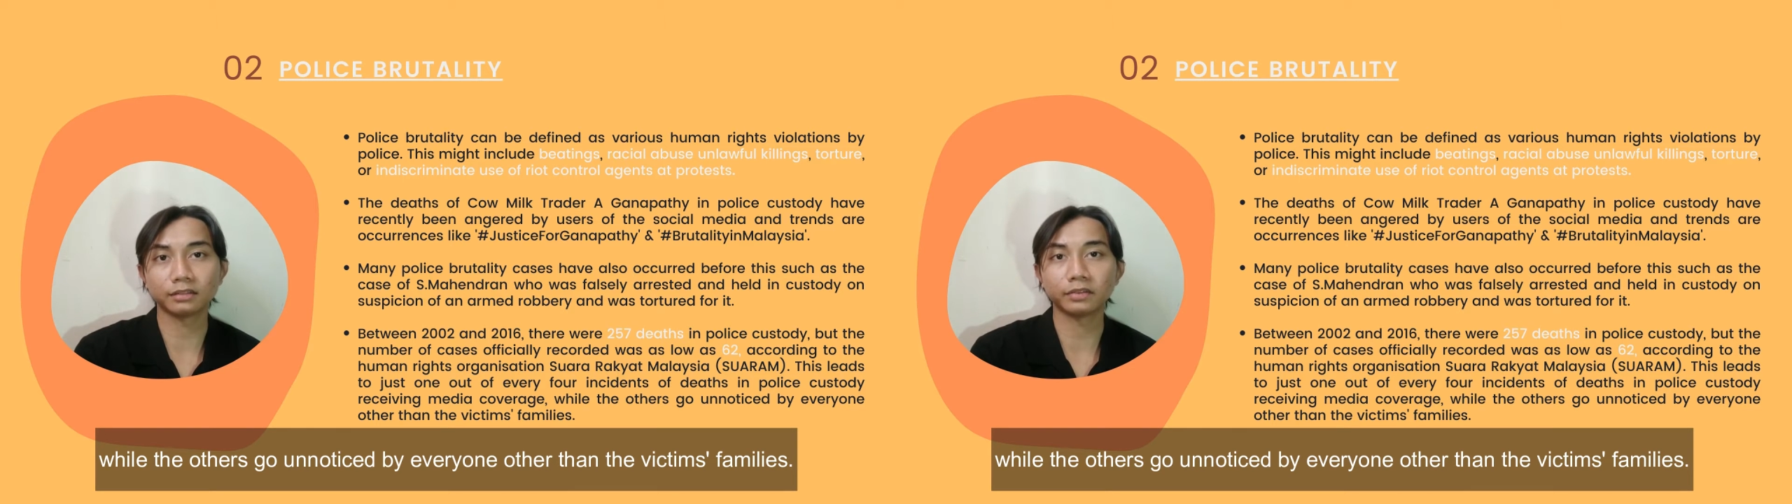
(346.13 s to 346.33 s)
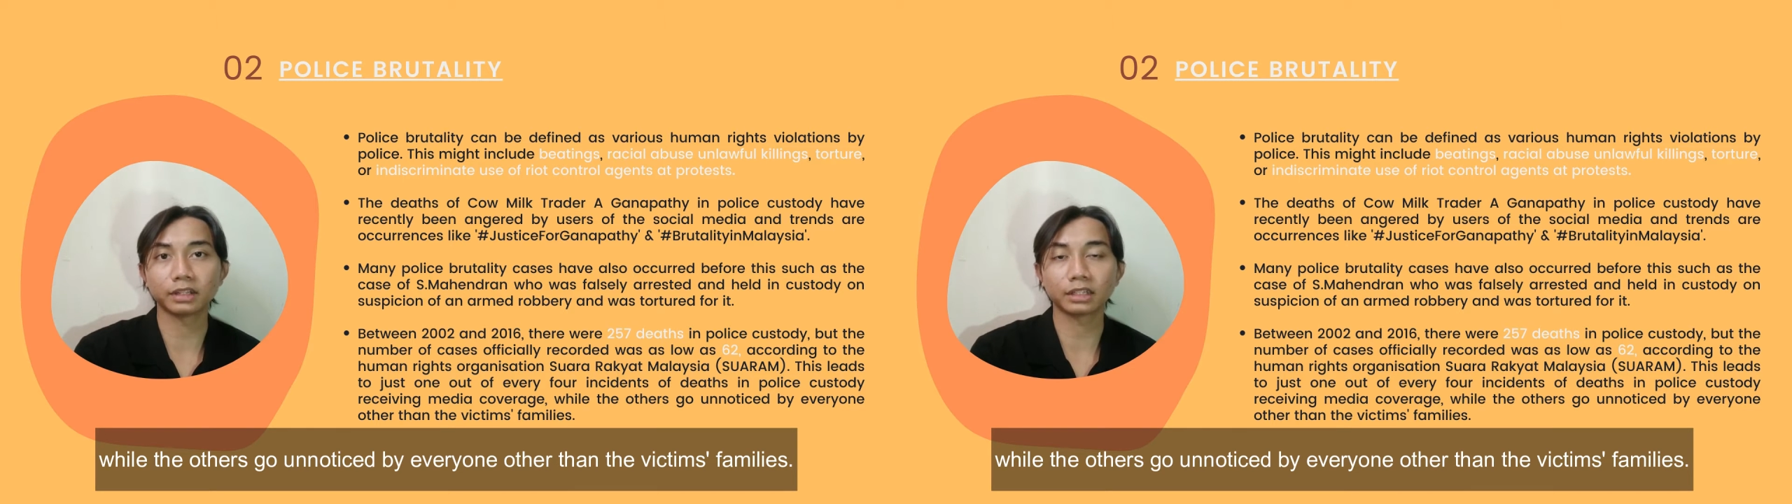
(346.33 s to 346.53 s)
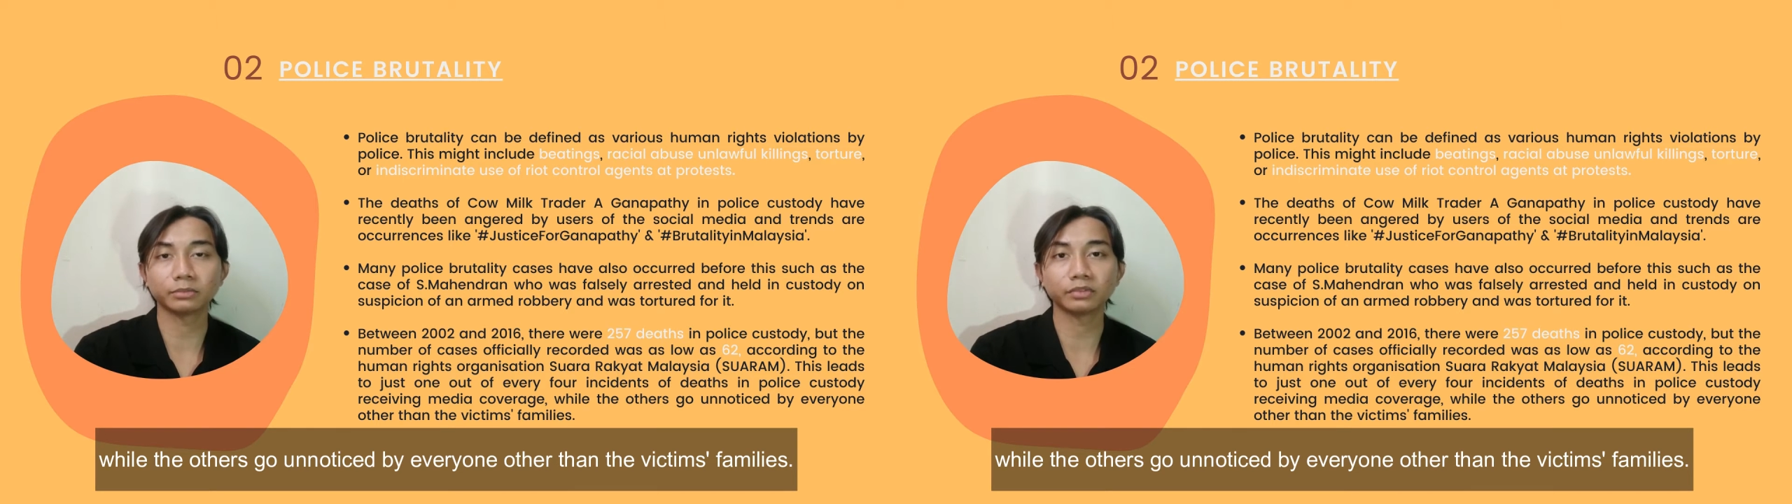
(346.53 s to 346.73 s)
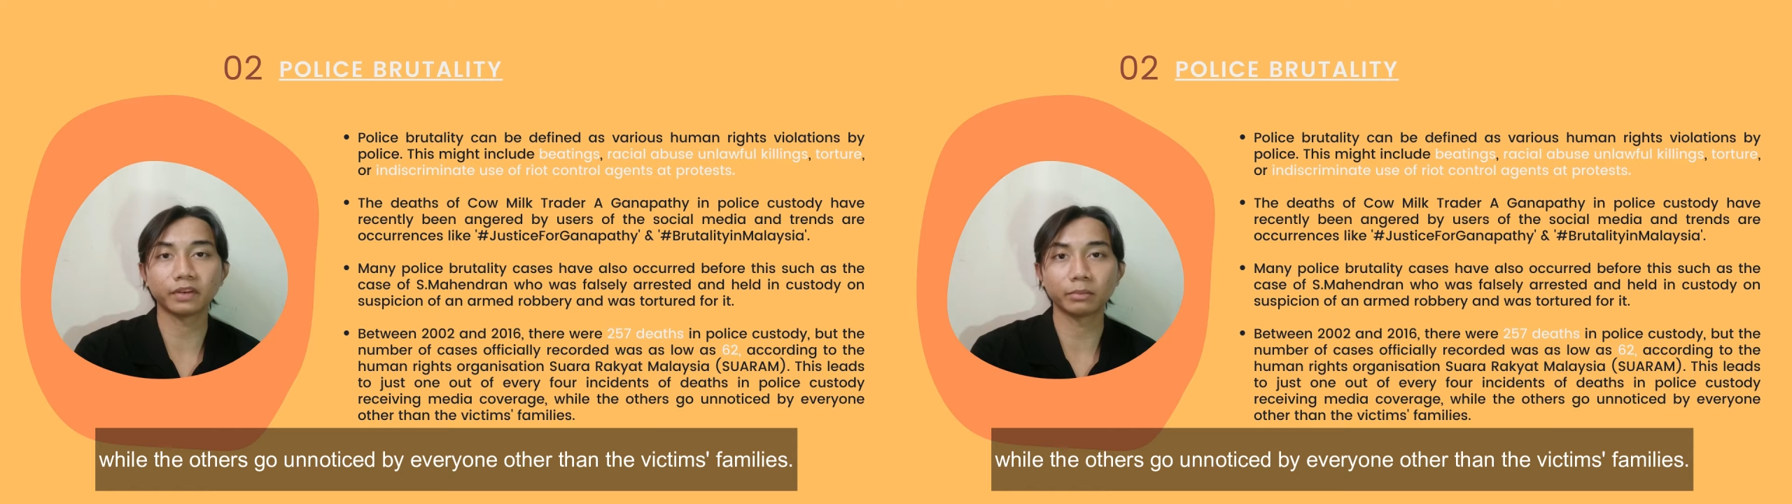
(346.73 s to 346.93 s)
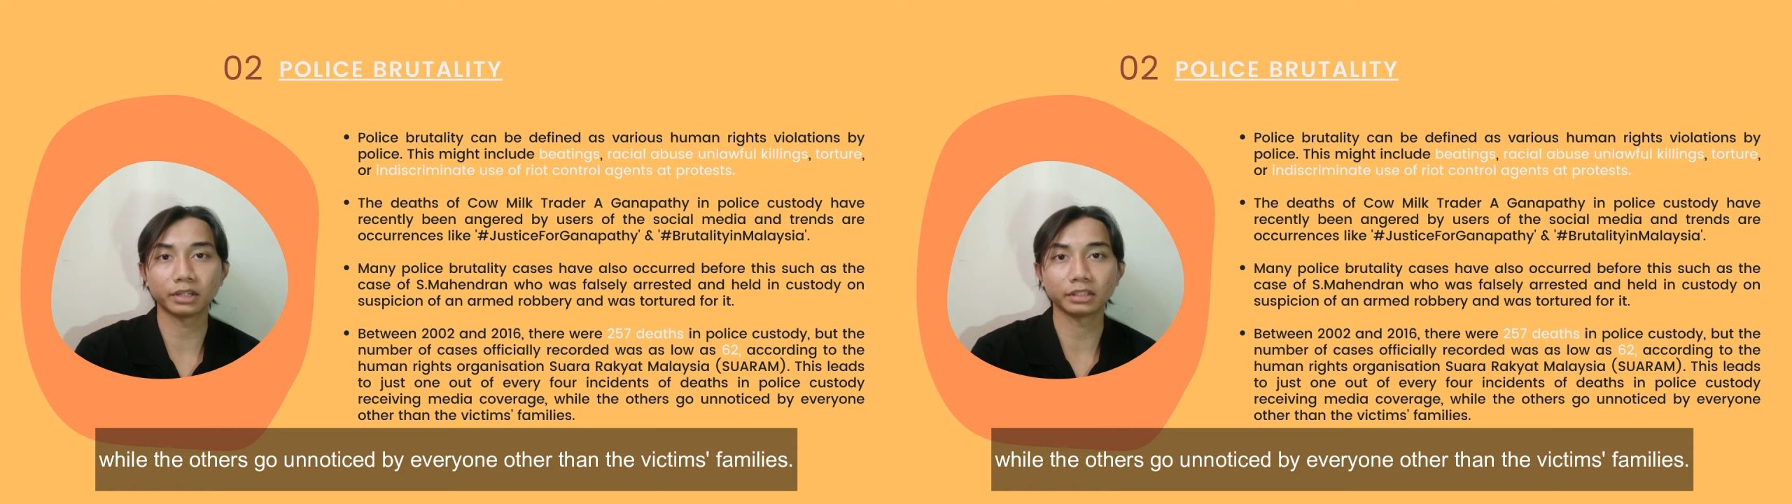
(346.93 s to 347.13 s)
victims'
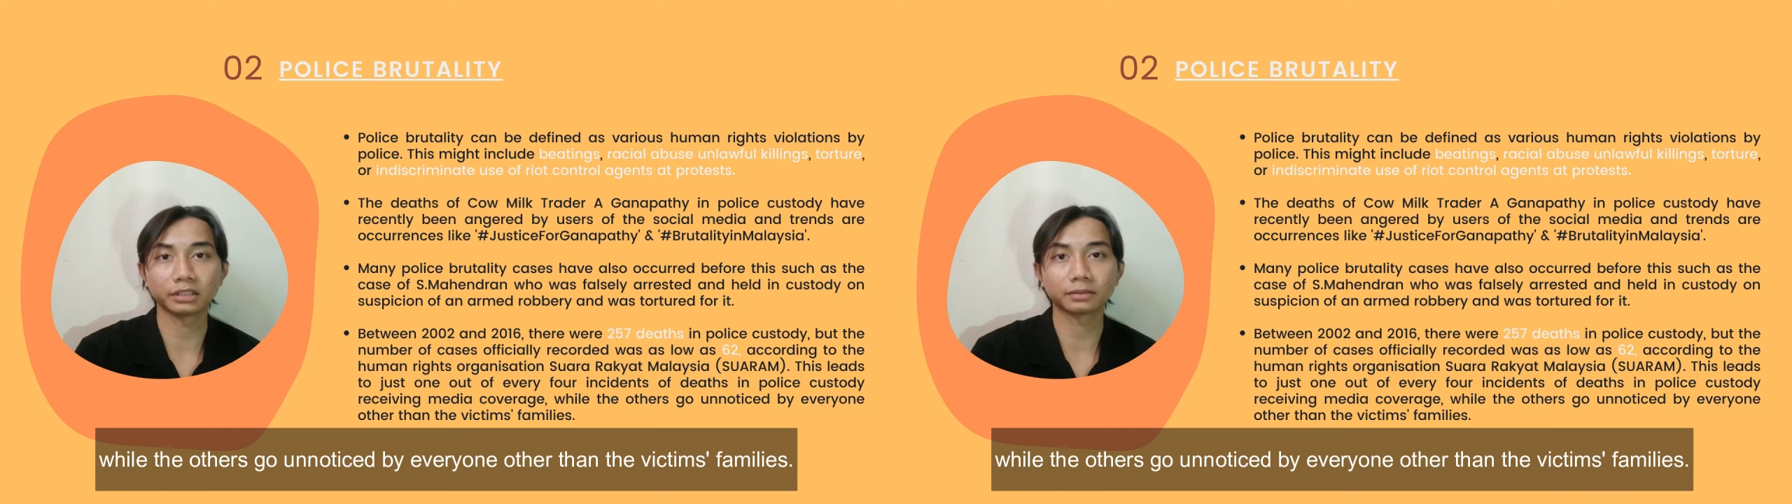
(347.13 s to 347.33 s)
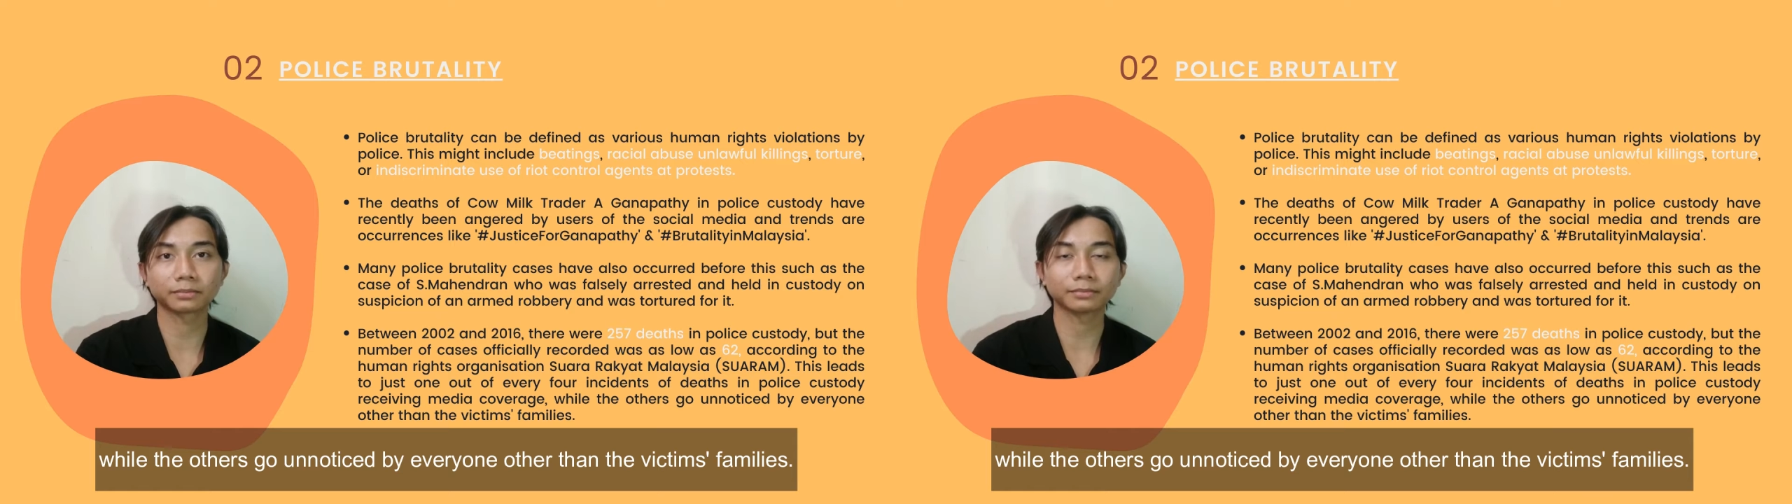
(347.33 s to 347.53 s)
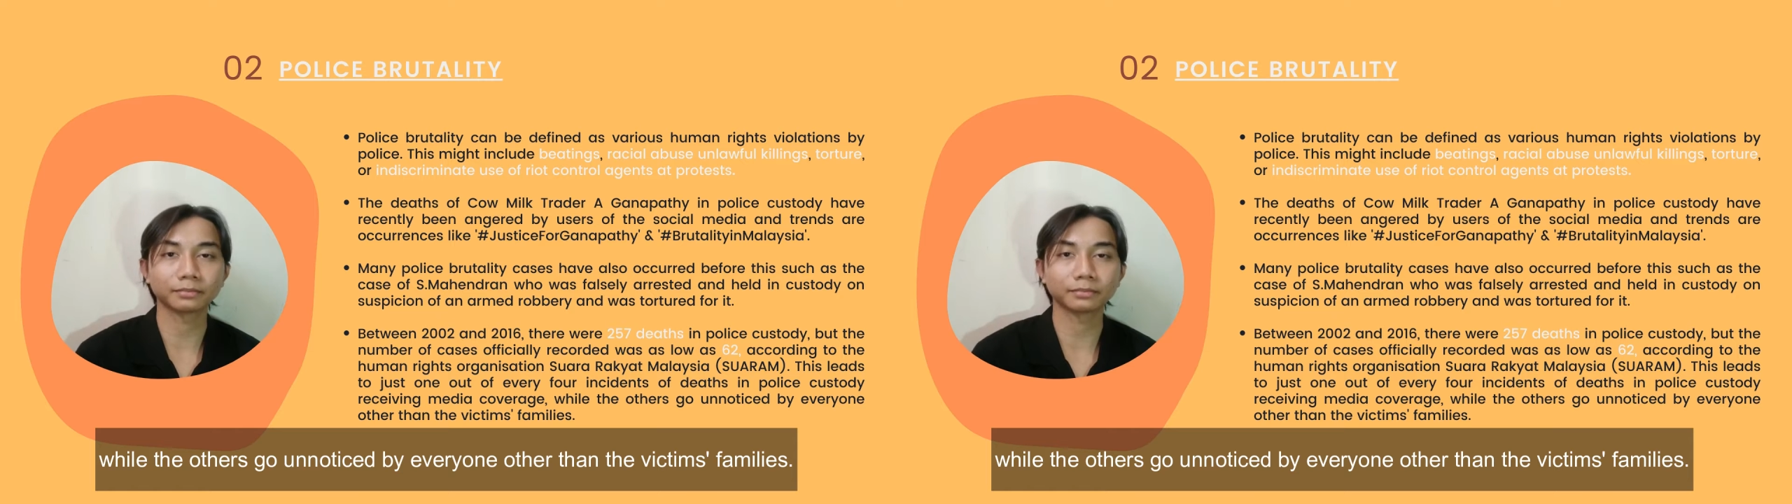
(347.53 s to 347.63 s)
families.